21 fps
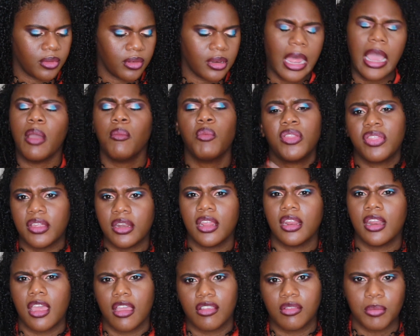Not within
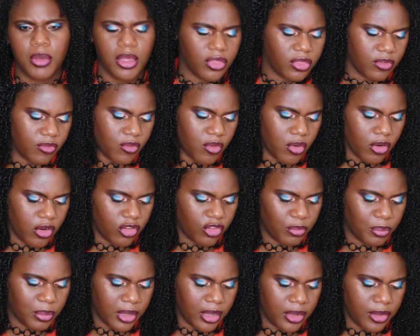the next month, of
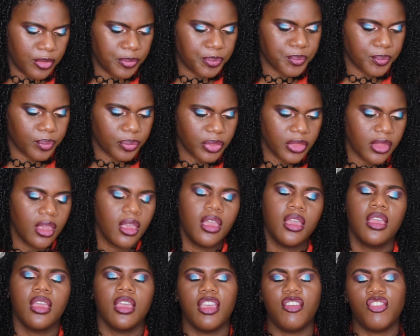course, but
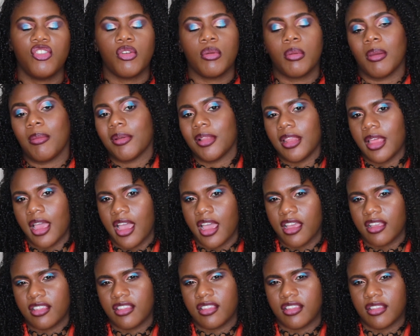as you remember
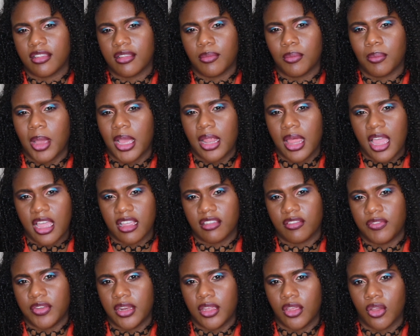my
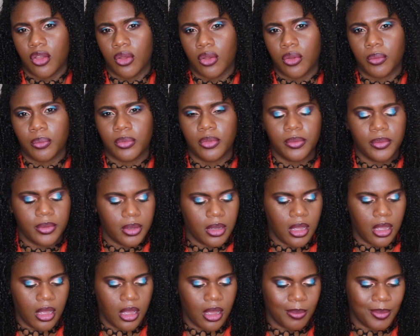last video,
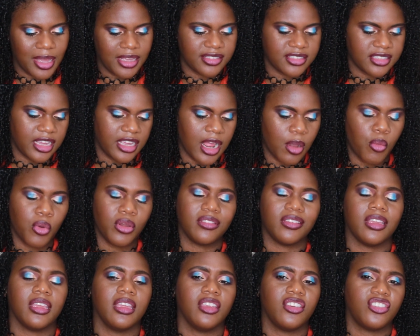I said I want
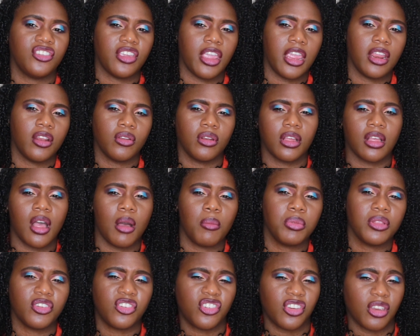to hit shade on a
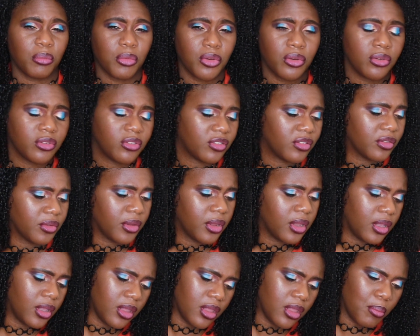couple of shimmers,
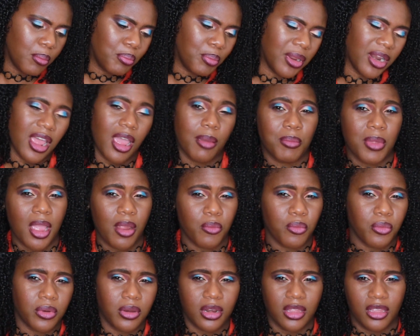but I'm
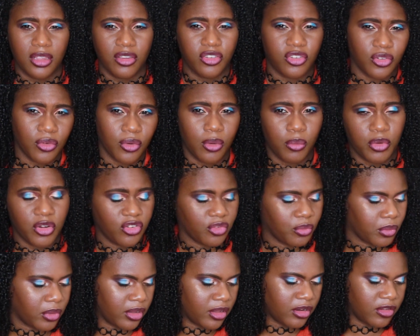not really sure
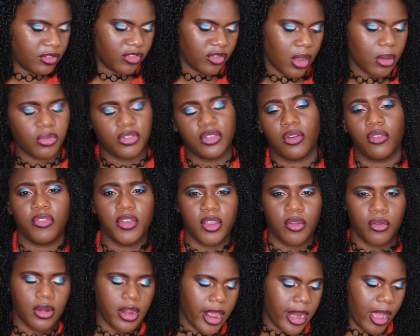which one, so I'm still
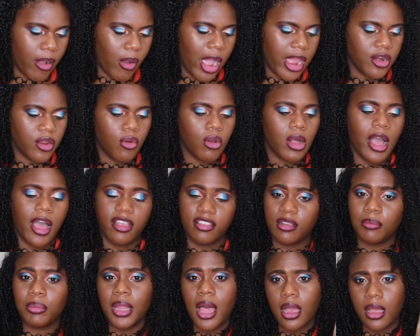figuring that out. I know
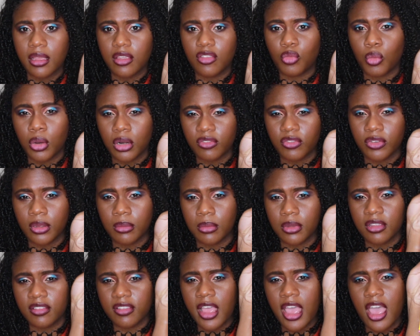Casablanca is one of them
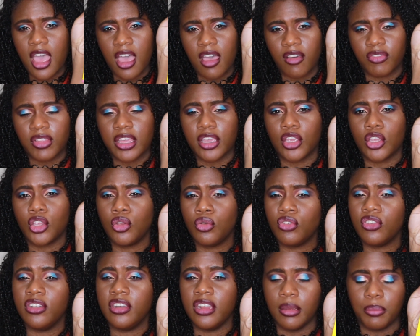because I have like a
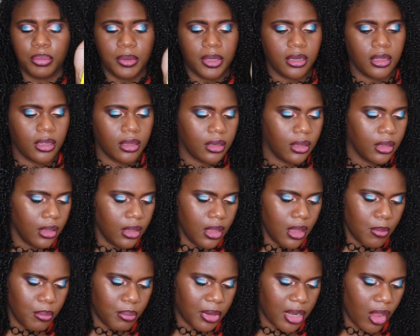huge dip in it,
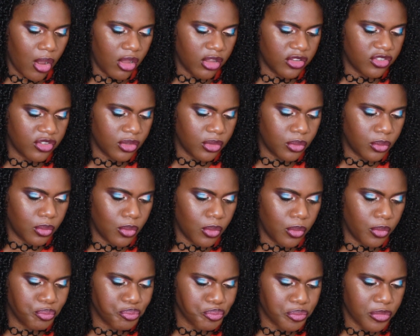but
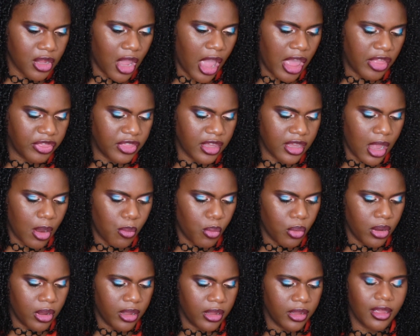I think I
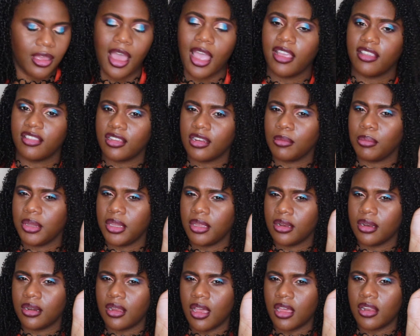want Geyser to be
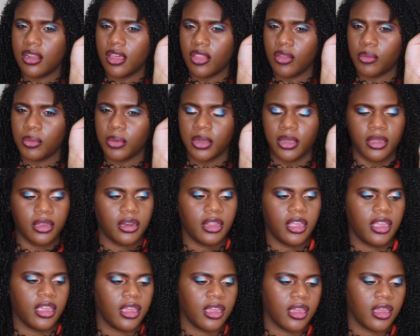another one
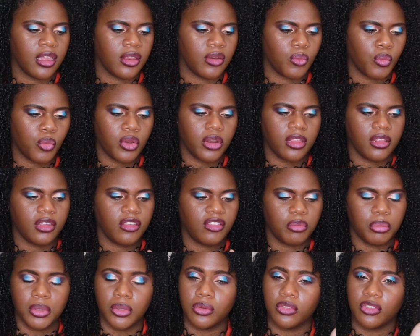and one of these
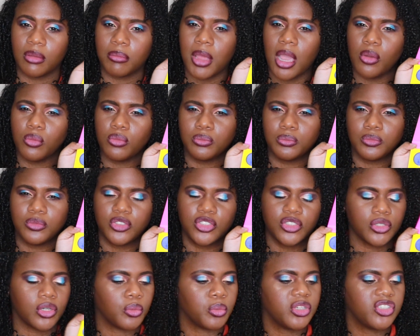blues. I'm not
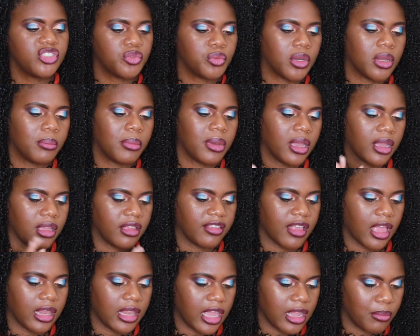sure which one, but because
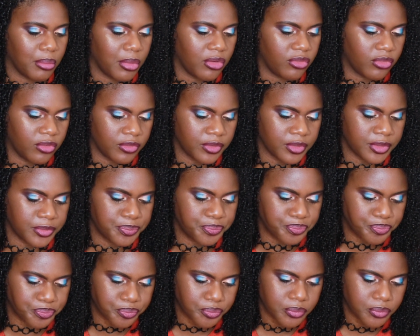I like both of them.